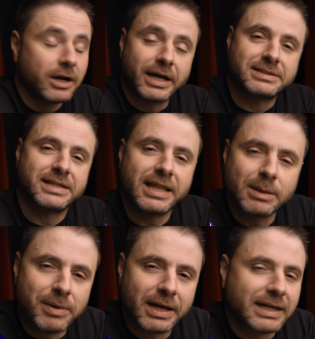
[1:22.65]
Okay, so now
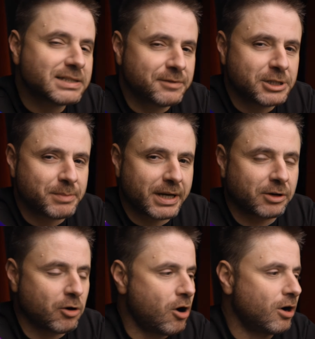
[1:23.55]
that plugin is finished
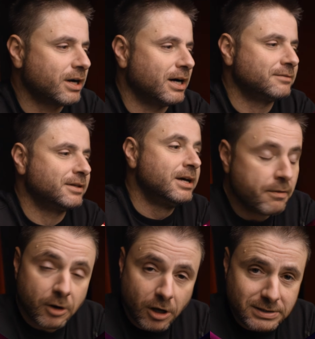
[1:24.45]
making the archive,
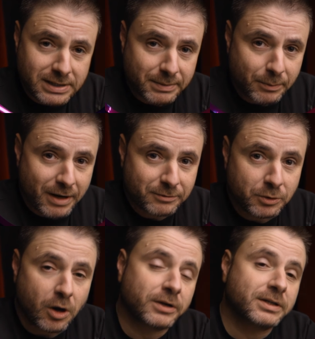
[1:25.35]
the last step that we have to
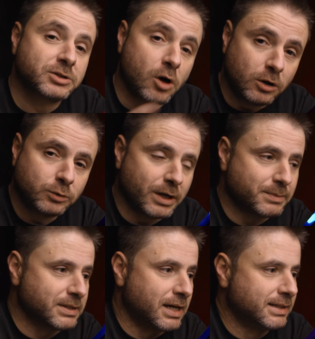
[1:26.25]
do on this old
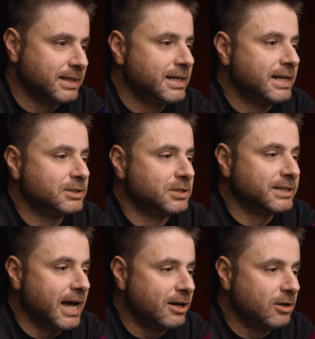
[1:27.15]
website is to
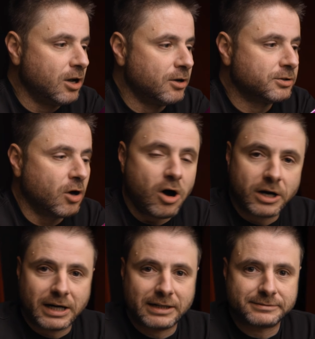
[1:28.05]
download the
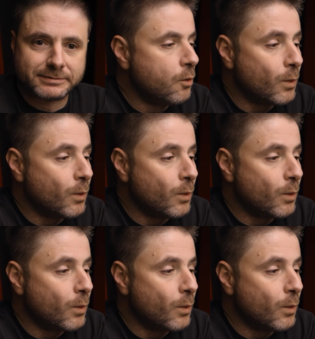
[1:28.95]
archive.